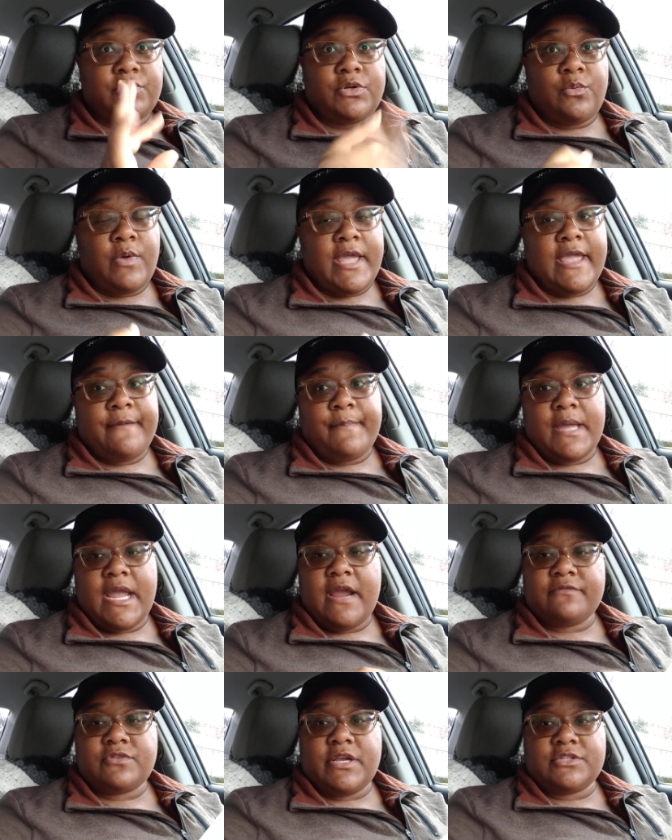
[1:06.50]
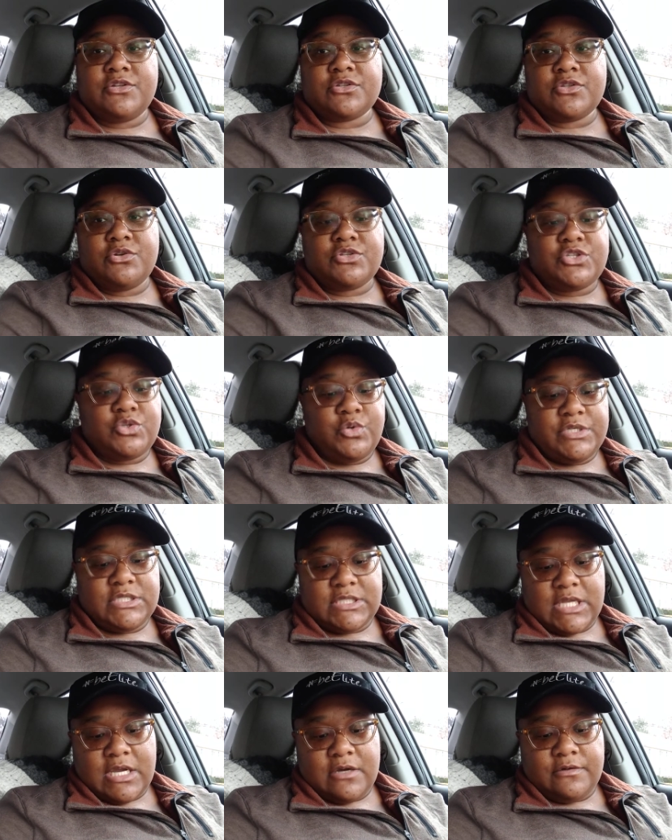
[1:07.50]
went away, but after I took those
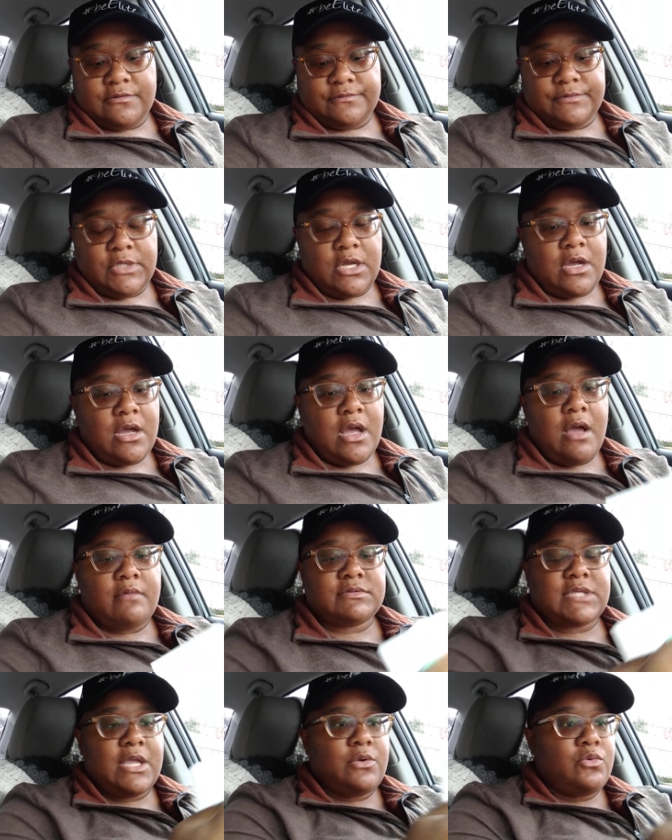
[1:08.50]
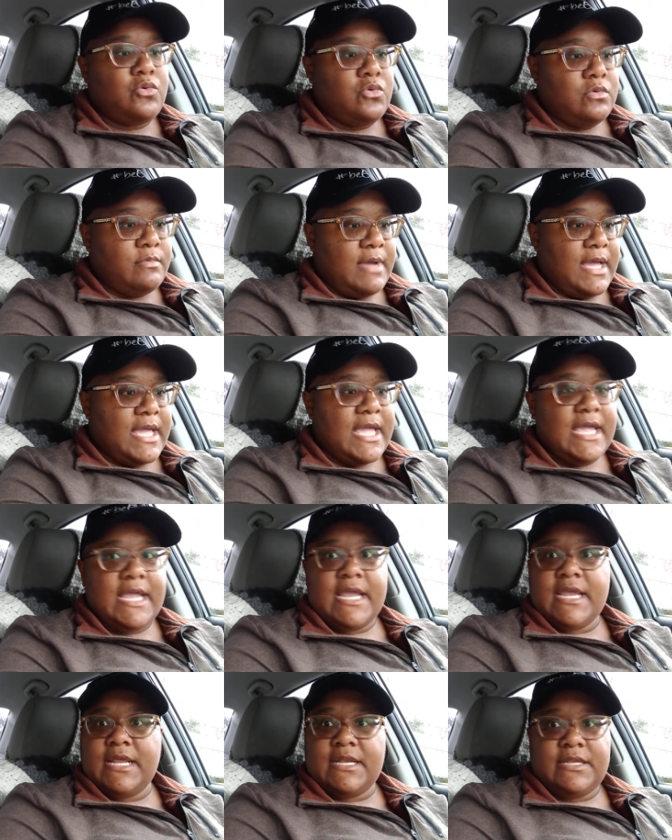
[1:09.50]
twists out, y'all, I was like, ooh, my
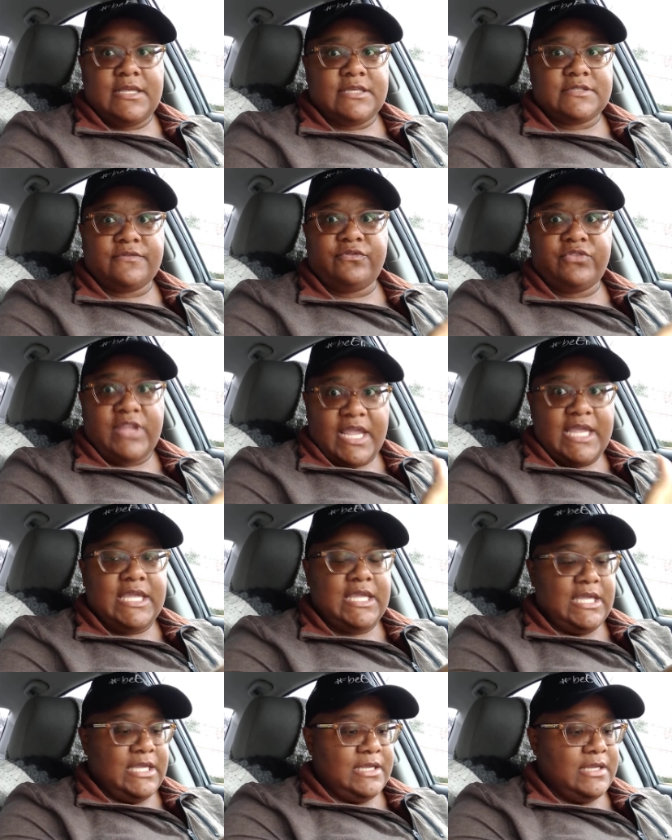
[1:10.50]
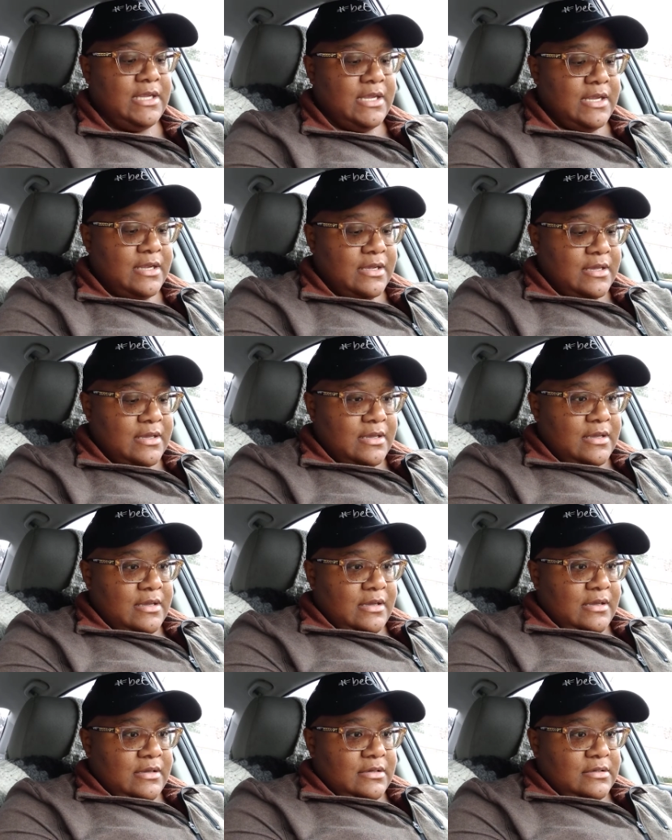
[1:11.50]
head is flaky.
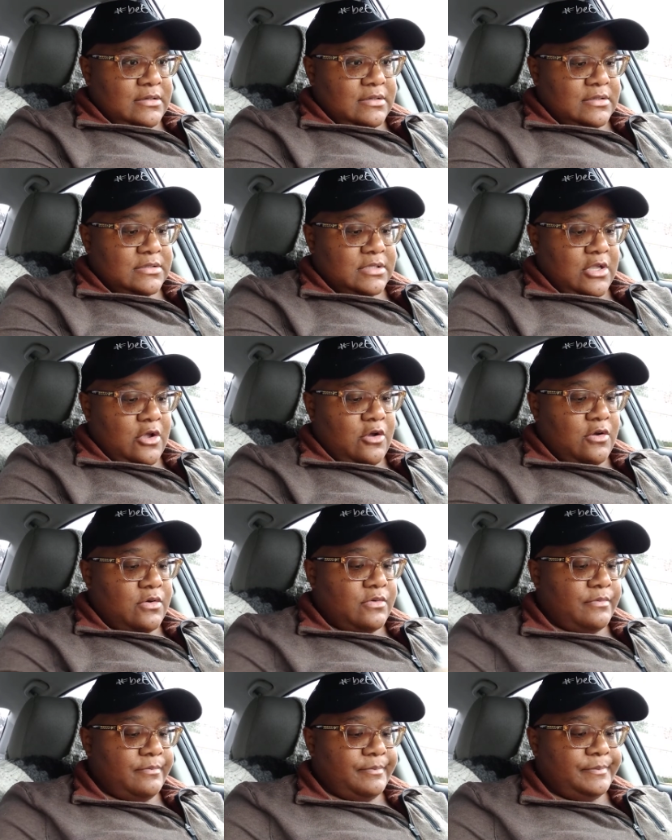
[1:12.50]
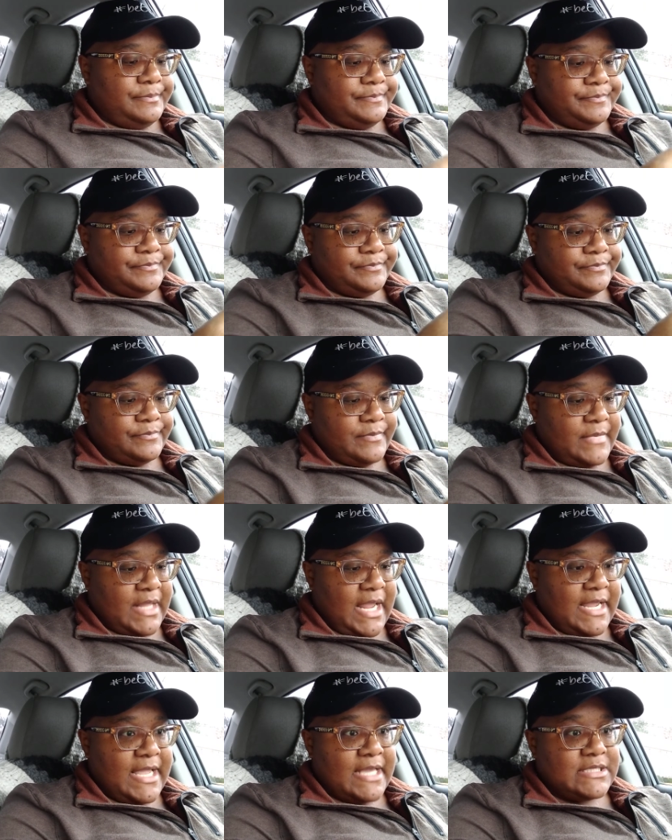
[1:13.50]
So
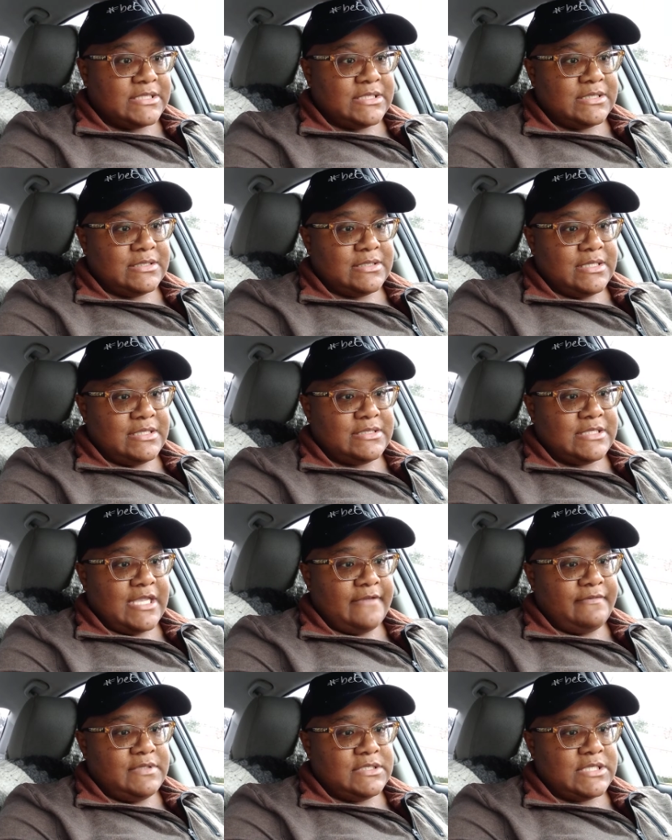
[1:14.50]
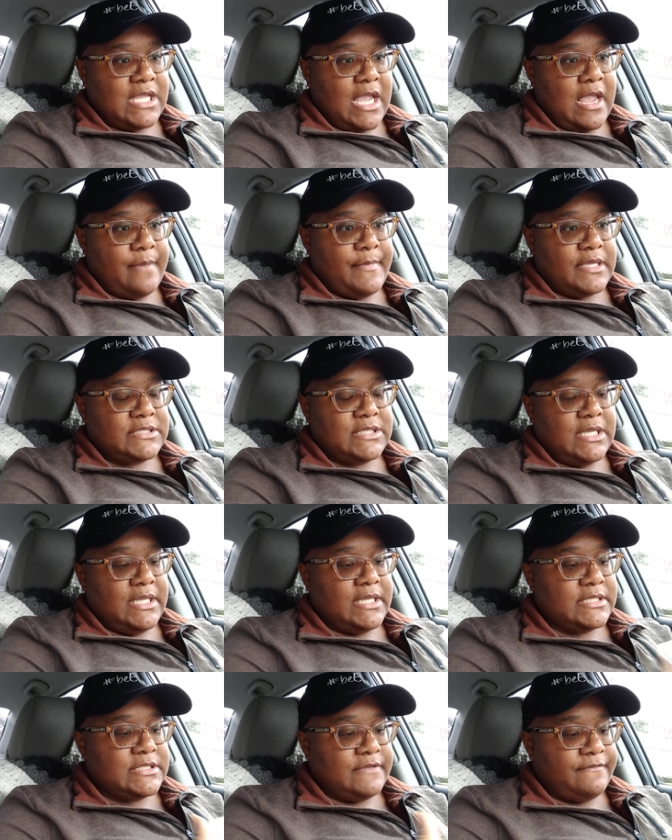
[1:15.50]
I guess it's safe to say my son
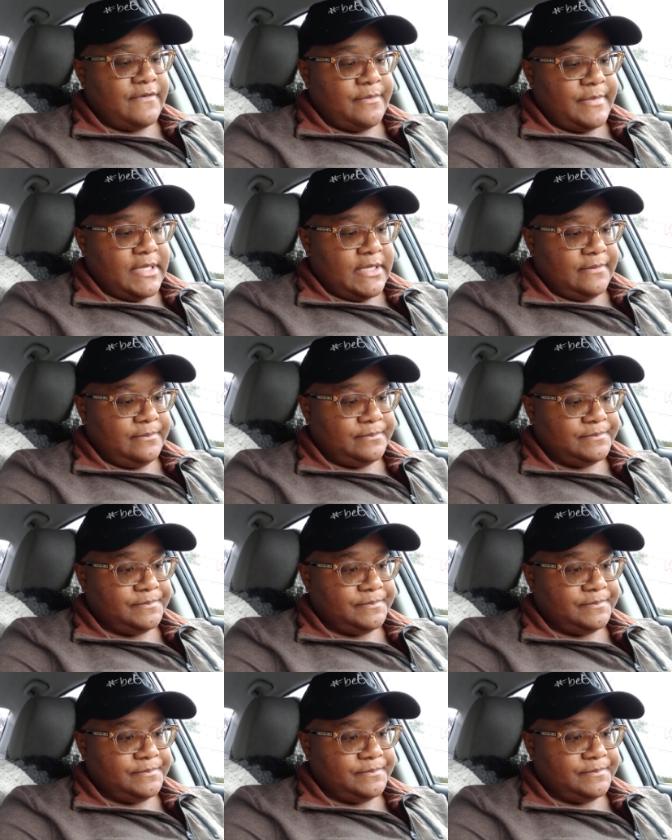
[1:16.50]
gets it from me.